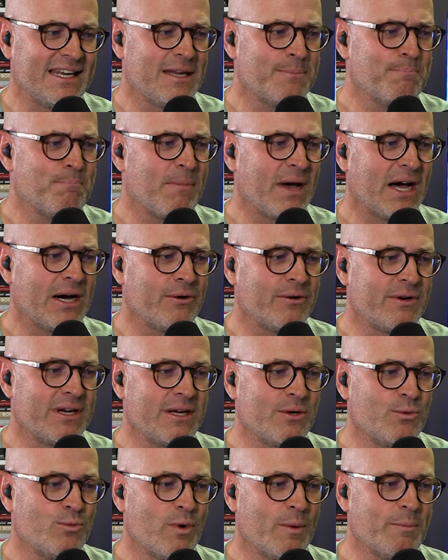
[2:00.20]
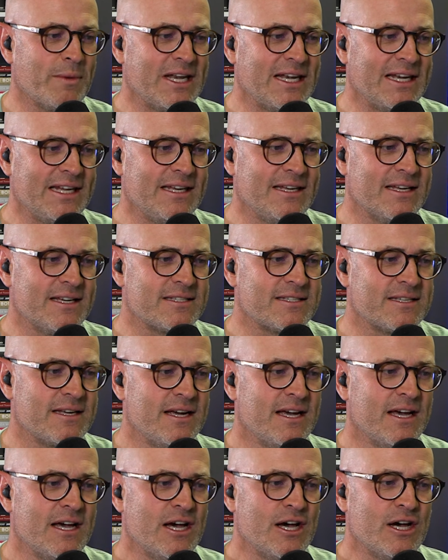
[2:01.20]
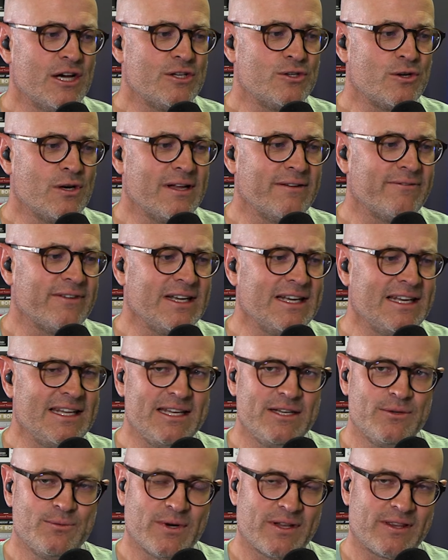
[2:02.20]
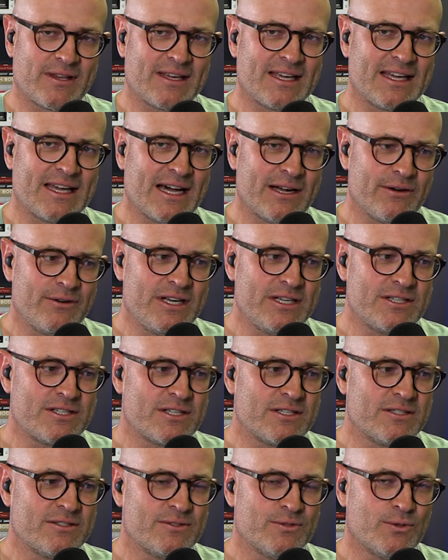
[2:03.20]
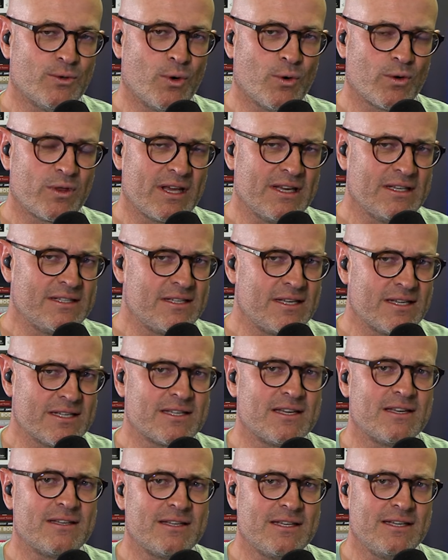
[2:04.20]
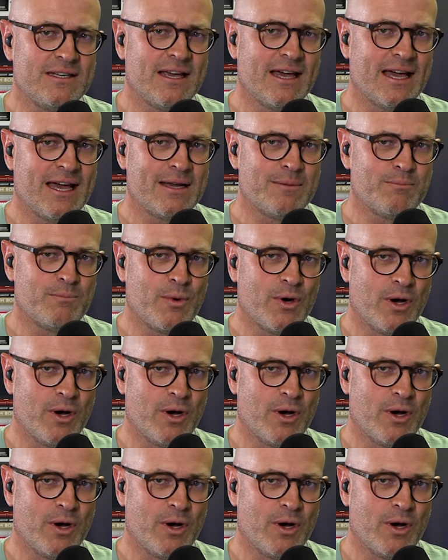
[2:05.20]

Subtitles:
in empowering women leaders to live and lead with courage, authenticity, and